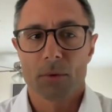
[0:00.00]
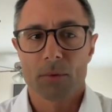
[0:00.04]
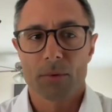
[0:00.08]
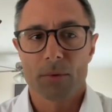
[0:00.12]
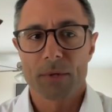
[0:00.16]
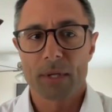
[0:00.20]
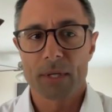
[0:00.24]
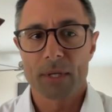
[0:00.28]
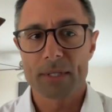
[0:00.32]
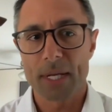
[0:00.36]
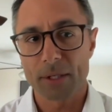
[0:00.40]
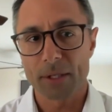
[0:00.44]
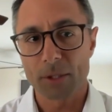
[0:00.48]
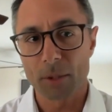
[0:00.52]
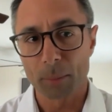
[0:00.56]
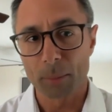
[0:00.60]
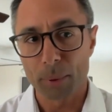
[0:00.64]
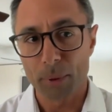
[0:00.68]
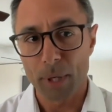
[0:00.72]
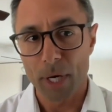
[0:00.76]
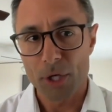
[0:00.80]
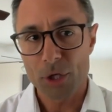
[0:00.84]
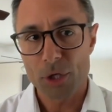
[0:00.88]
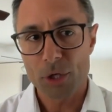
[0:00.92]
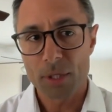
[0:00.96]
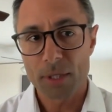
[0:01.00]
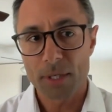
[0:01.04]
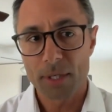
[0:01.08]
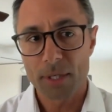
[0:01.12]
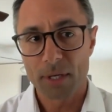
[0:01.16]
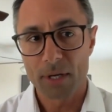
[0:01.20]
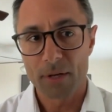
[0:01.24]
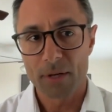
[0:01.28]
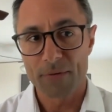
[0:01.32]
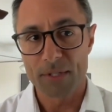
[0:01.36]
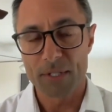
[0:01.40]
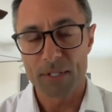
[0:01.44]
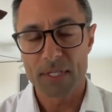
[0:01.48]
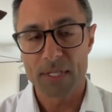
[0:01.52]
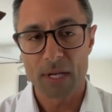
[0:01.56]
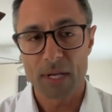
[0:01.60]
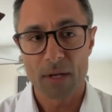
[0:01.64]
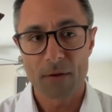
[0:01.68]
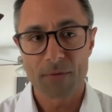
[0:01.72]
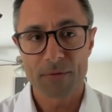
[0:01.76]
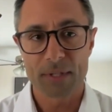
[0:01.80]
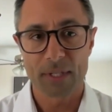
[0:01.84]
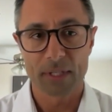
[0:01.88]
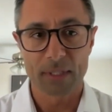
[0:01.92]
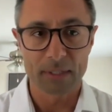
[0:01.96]
things like depression in and of
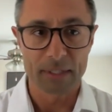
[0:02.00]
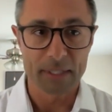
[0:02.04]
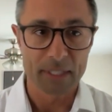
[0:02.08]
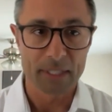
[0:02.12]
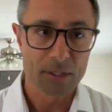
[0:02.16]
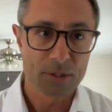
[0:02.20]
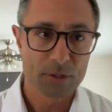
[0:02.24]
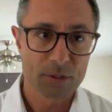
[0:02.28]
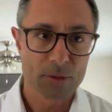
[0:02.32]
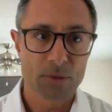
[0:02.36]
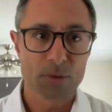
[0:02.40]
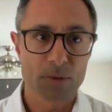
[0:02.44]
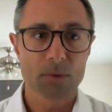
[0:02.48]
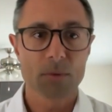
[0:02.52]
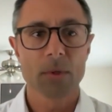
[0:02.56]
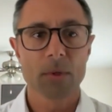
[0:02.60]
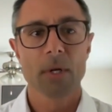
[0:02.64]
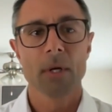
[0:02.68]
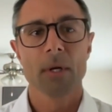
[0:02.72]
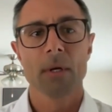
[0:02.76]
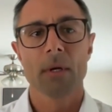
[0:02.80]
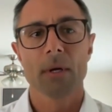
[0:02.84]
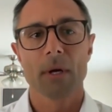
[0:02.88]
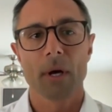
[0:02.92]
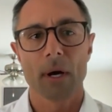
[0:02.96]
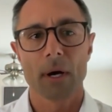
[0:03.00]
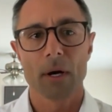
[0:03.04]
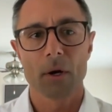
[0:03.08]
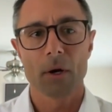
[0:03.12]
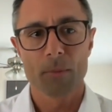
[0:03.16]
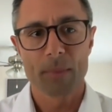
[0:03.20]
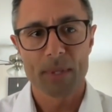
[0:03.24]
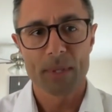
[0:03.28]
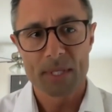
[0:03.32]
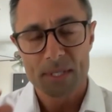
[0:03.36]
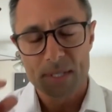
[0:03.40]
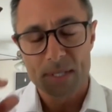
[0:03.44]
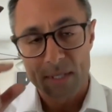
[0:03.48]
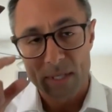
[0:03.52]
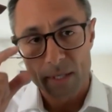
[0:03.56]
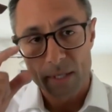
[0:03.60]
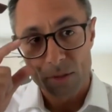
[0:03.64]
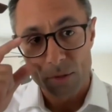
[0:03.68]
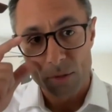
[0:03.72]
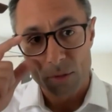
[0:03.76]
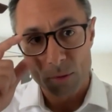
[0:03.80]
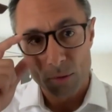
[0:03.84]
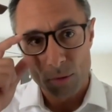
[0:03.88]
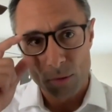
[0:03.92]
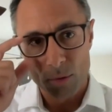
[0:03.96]
itself could lead to obesity
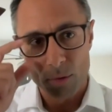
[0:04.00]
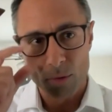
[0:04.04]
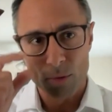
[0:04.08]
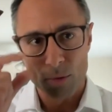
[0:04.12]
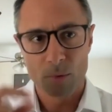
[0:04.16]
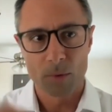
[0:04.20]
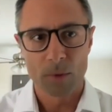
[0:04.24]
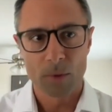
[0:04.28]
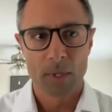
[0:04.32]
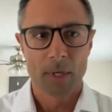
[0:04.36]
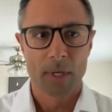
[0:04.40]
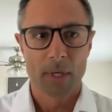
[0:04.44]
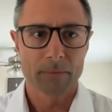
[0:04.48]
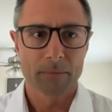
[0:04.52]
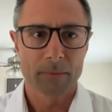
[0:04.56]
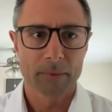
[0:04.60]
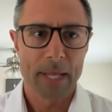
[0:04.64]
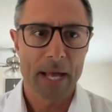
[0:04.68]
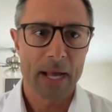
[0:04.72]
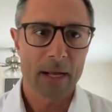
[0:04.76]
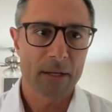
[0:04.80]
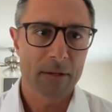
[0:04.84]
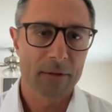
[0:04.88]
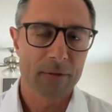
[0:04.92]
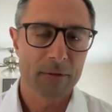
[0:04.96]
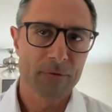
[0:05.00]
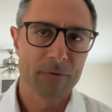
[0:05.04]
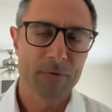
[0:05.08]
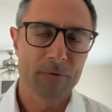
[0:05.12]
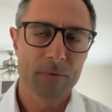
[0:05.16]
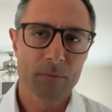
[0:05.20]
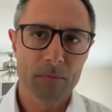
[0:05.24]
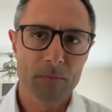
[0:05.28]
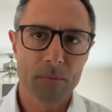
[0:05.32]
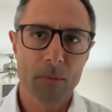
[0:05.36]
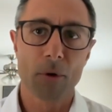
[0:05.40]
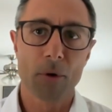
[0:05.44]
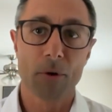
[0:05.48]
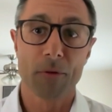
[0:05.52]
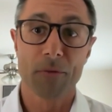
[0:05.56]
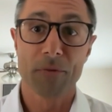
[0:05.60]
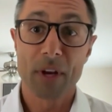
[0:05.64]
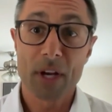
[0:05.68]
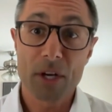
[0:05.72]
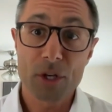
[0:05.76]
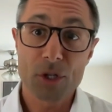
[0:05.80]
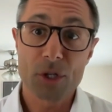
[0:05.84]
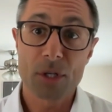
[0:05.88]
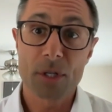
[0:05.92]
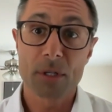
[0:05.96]
due to lack of
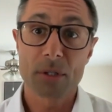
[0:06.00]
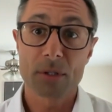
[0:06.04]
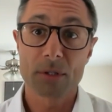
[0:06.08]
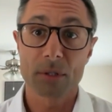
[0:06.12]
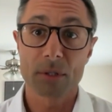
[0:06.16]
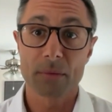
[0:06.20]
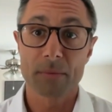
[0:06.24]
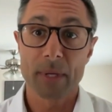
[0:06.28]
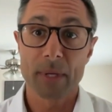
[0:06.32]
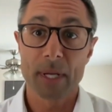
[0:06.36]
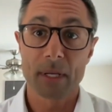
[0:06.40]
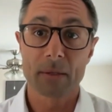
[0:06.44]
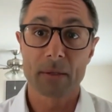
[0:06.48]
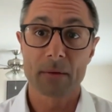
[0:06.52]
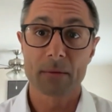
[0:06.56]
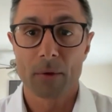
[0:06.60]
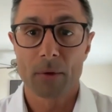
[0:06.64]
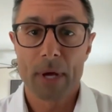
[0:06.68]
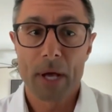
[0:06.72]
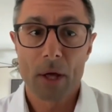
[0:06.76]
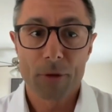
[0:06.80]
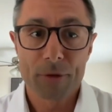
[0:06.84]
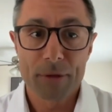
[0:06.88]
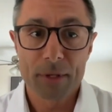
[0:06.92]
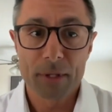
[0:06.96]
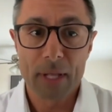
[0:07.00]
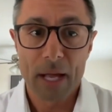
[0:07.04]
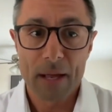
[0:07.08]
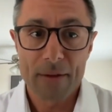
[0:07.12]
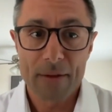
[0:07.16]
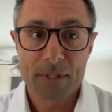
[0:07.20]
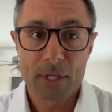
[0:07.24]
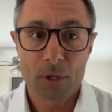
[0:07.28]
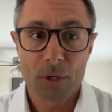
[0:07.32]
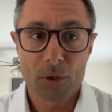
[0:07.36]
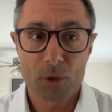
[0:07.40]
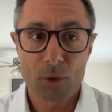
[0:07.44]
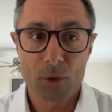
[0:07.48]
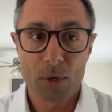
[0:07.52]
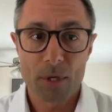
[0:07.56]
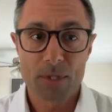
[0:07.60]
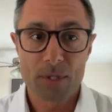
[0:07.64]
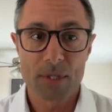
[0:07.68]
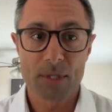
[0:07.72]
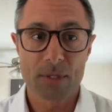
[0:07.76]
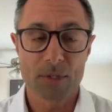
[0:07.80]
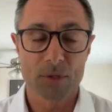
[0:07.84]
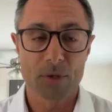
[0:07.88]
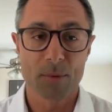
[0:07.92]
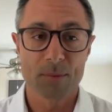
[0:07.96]
motivation to make healthy lifestyle
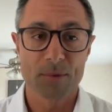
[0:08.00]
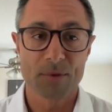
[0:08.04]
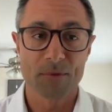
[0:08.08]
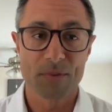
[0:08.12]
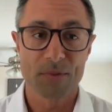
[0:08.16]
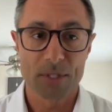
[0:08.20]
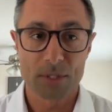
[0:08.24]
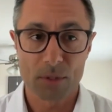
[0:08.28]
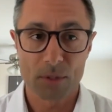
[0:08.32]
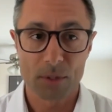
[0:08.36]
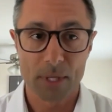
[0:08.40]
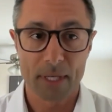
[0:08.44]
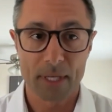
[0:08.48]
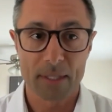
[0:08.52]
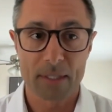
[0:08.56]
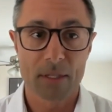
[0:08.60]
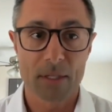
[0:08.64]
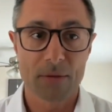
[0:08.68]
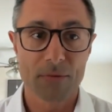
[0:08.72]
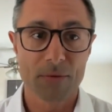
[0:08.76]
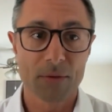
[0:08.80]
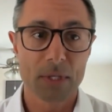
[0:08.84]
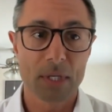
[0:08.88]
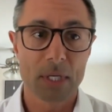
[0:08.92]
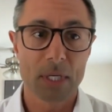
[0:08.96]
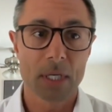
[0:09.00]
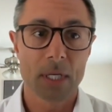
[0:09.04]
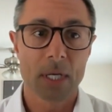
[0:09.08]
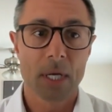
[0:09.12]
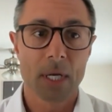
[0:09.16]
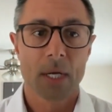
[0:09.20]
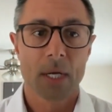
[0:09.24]
choices in terms of physical activity,